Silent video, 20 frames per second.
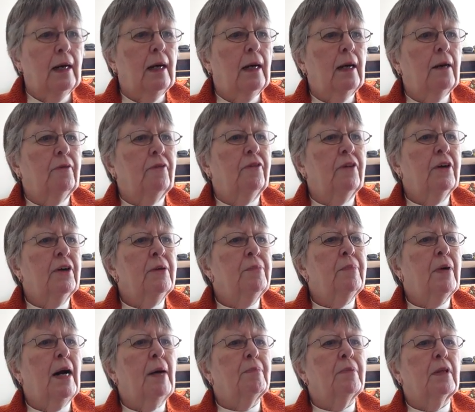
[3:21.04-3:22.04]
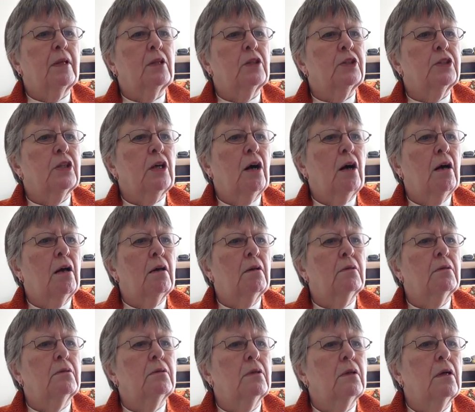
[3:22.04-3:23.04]
A very popular shawl
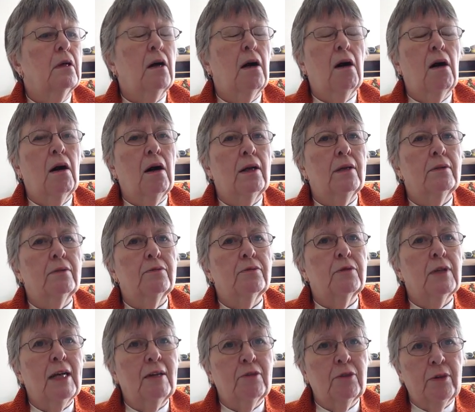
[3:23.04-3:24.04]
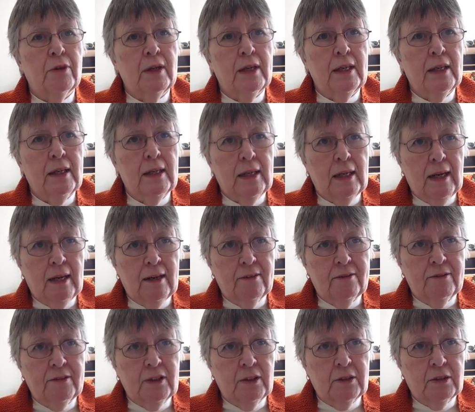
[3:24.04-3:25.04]
on Ravelry, I've
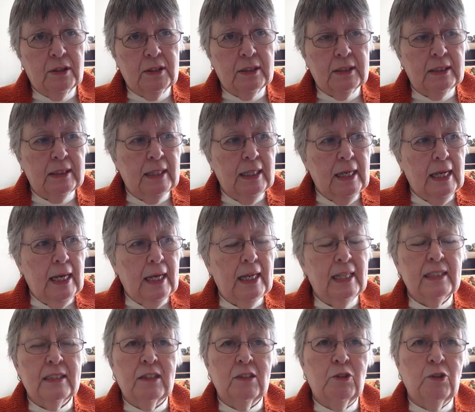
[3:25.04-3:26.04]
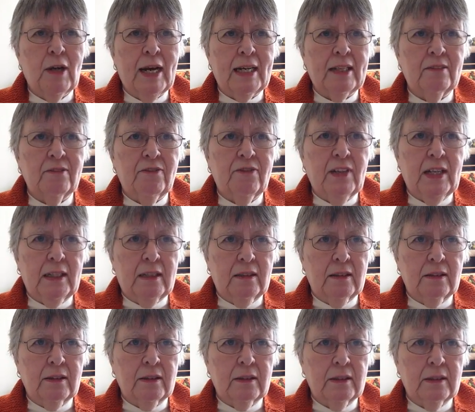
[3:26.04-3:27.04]
noticed, is the
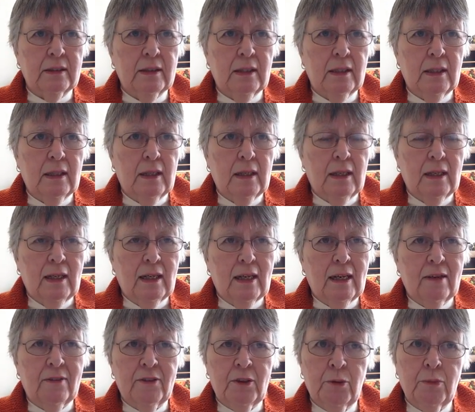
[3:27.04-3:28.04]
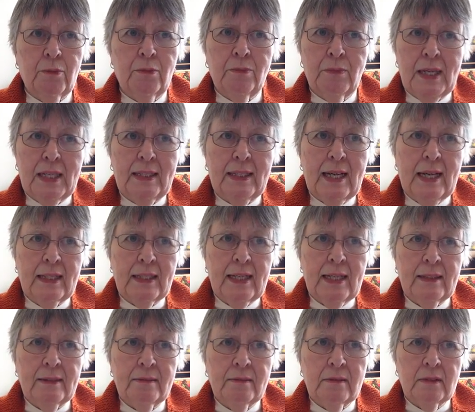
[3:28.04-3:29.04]
Drachenfels. Have you made that
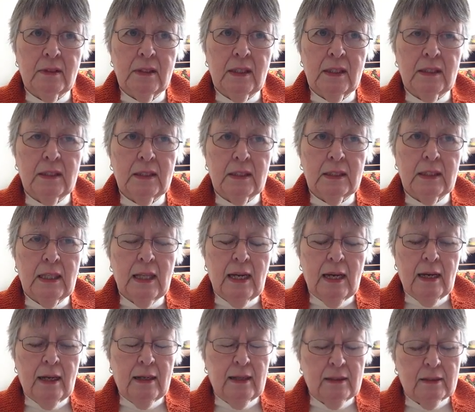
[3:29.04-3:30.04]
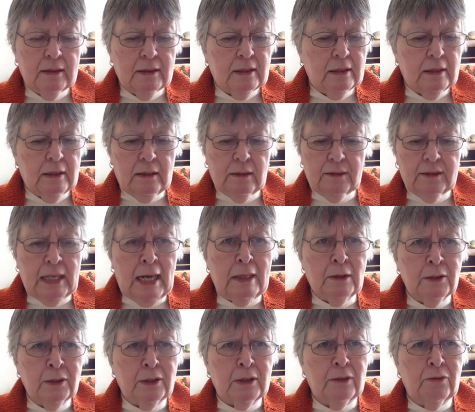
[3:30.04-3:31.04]
yet? It's
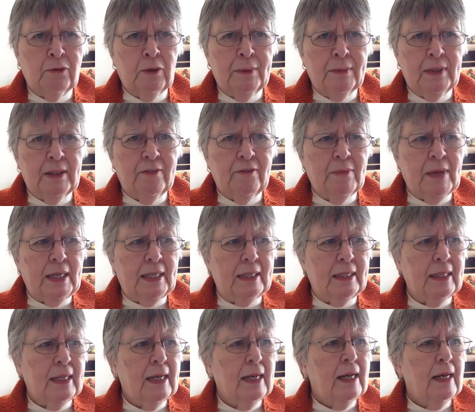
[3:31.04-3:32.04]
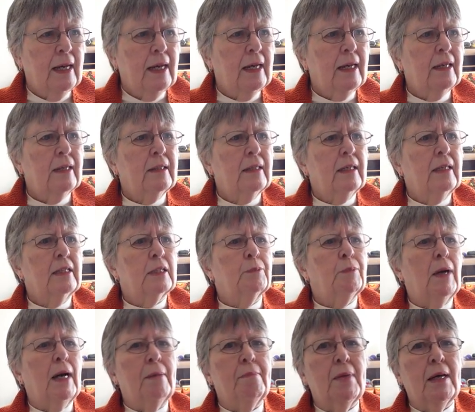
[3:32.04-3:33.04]
thousands of women have made it. It is
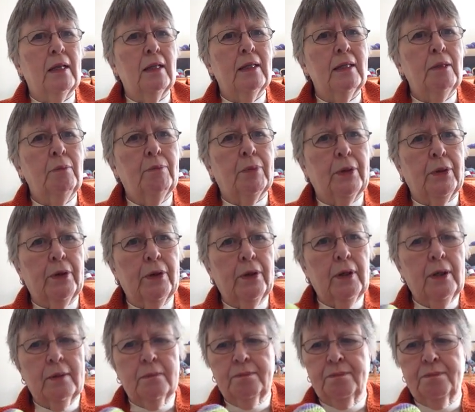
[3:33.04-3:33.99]
by Melanie Berg.